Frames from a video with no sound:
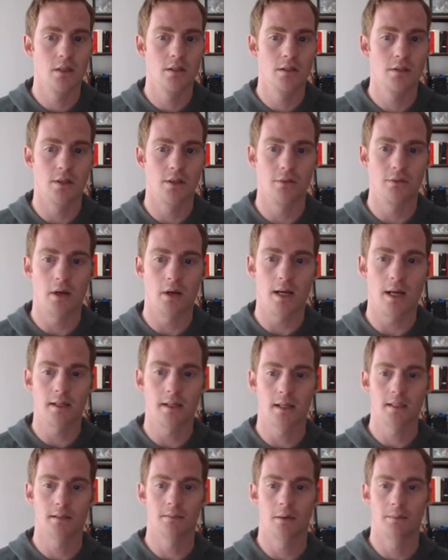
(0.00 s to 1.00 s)
So write a
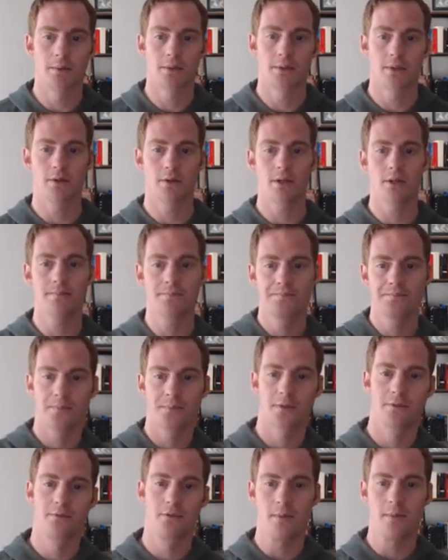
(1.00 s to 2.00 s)
customer persona
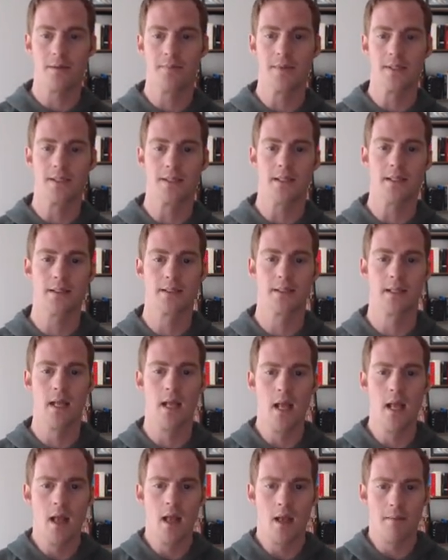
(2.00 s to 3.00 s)
for my business
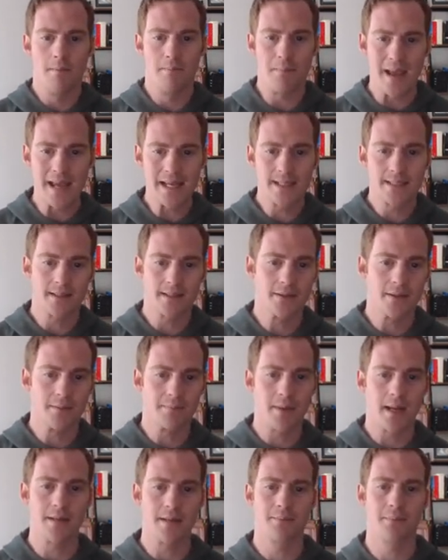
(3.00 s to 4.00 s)
based on the
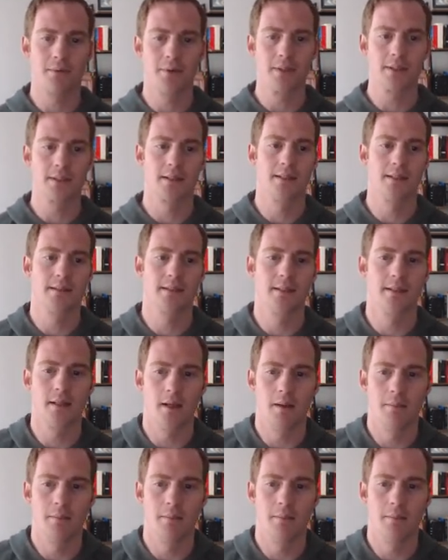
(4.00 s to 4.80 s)
pain points listed